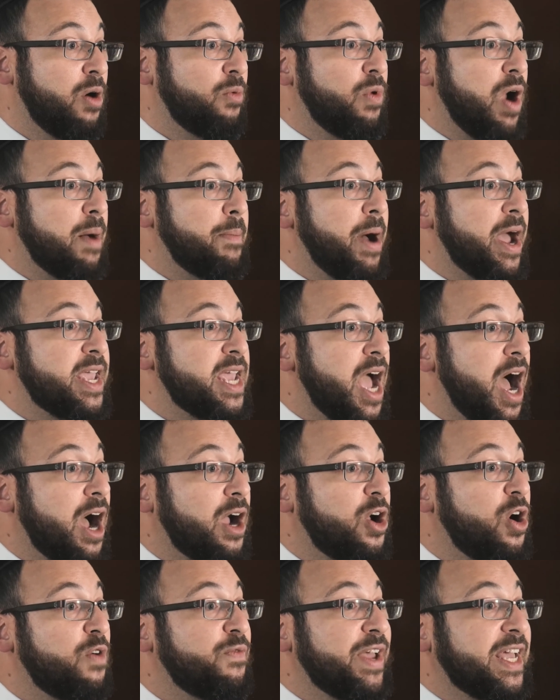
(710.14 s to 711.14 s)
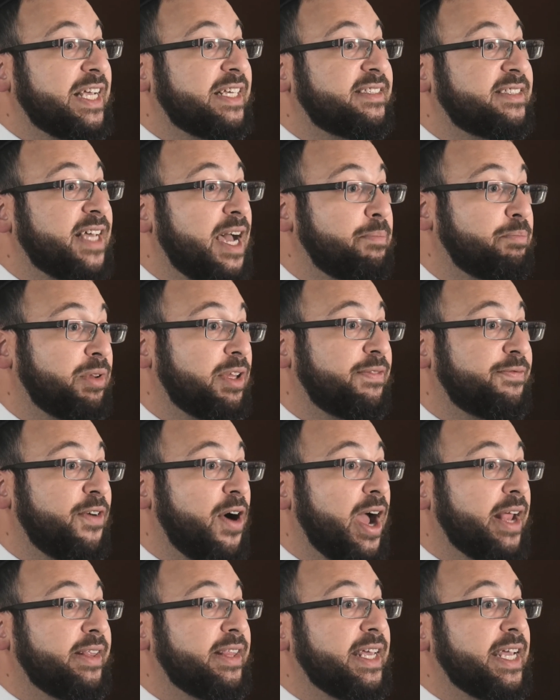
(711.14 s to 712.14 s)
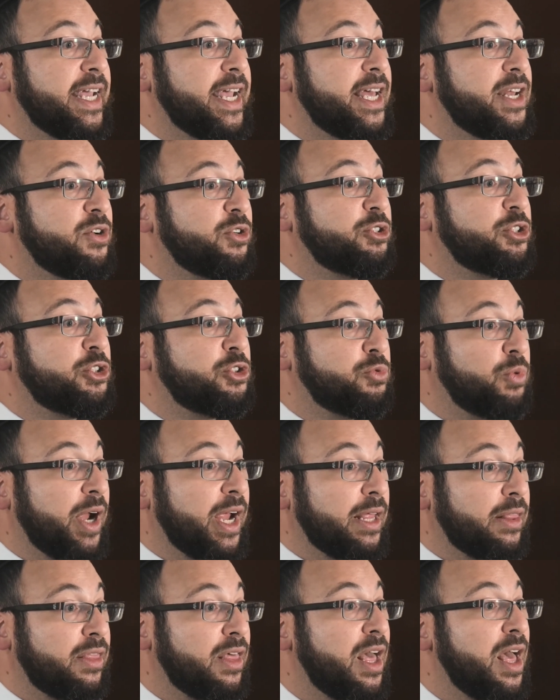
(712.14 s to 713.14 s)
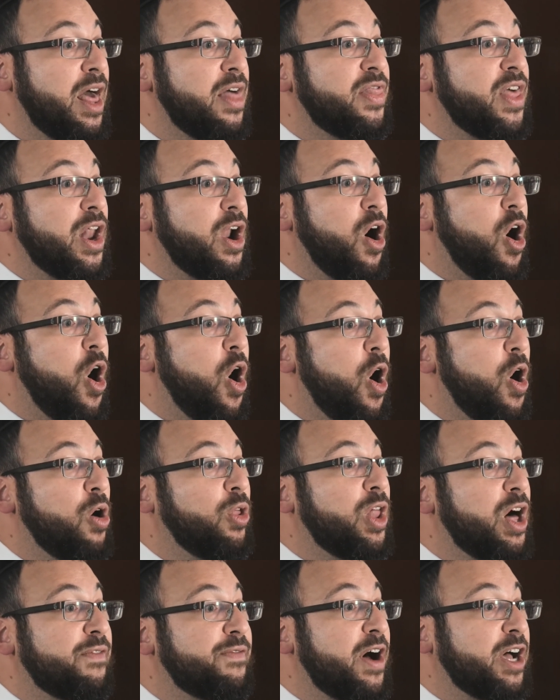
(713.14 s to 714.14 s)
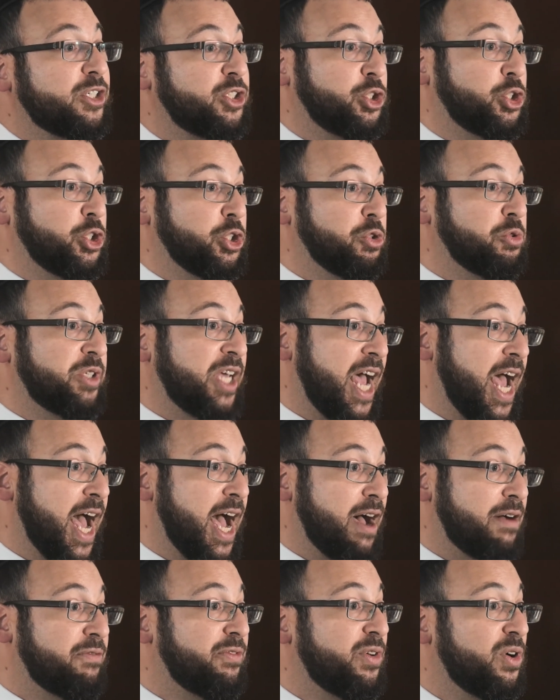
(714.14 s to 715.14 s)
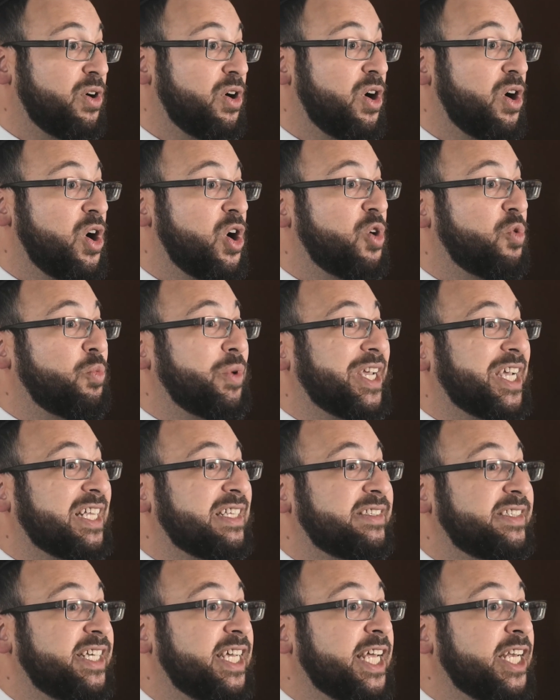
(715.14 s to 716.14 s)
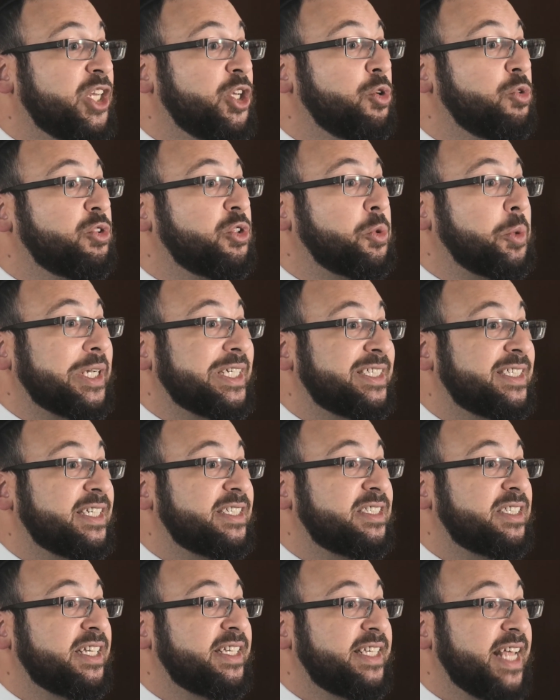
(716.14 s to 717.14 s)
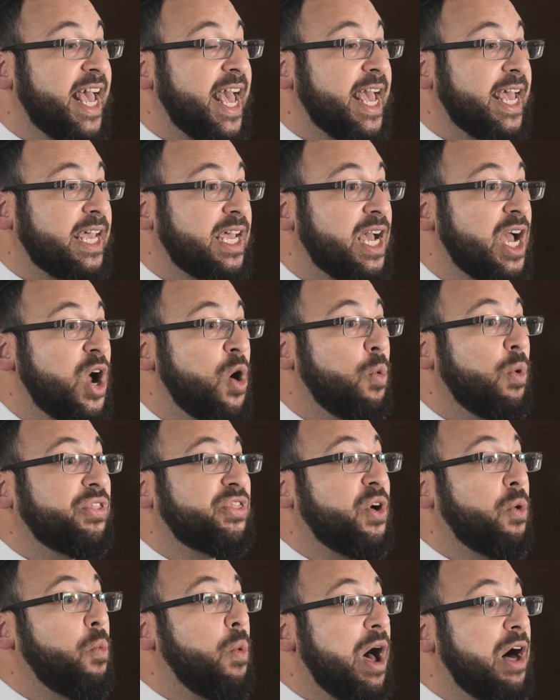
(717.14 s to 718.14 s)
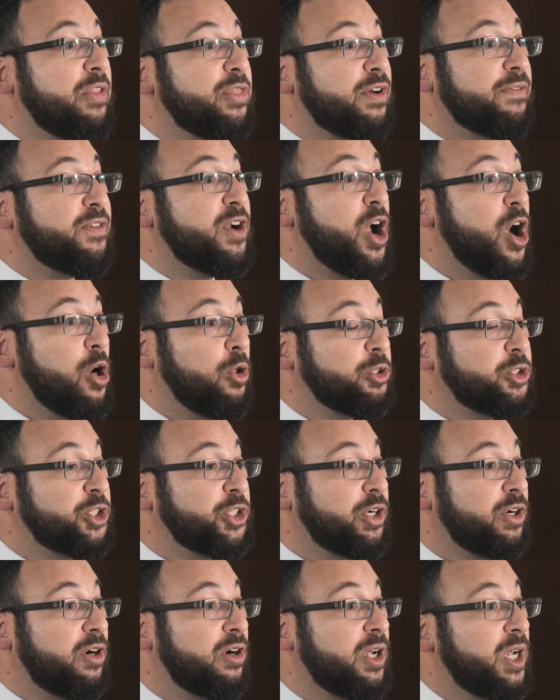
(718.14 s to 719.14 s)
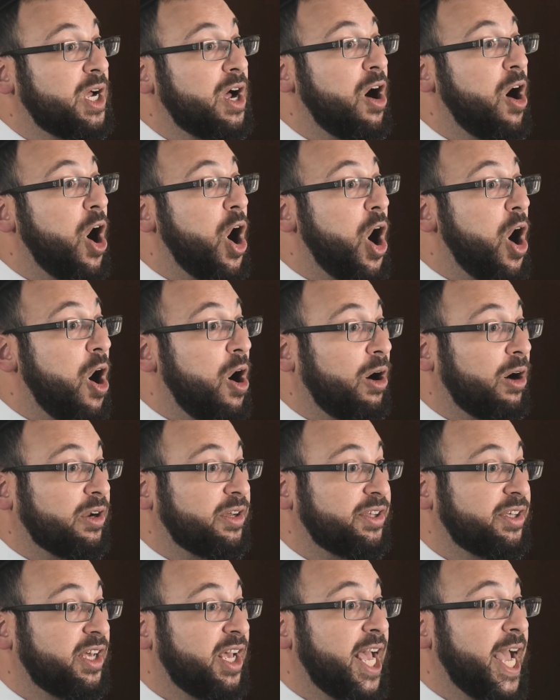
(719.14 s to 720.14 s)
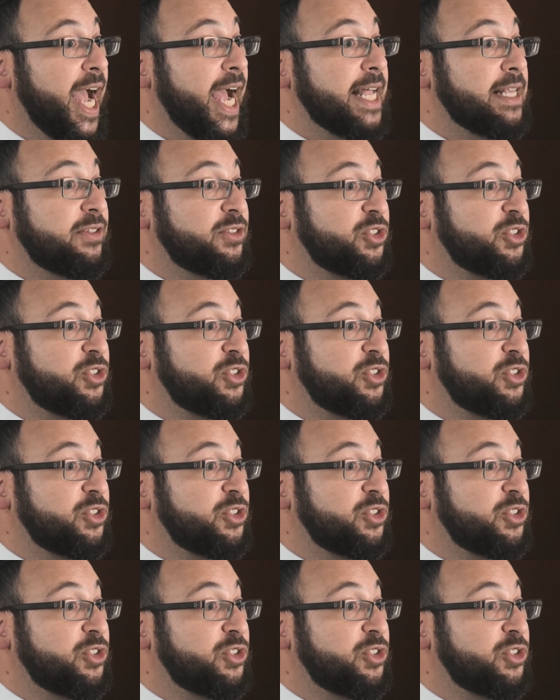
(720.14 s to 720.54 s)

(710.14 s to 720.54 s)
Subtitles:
Rabbi Yaakov exemplified the inner strength that all of us Jews have. We continue to exist today with a wealth of culture, art, and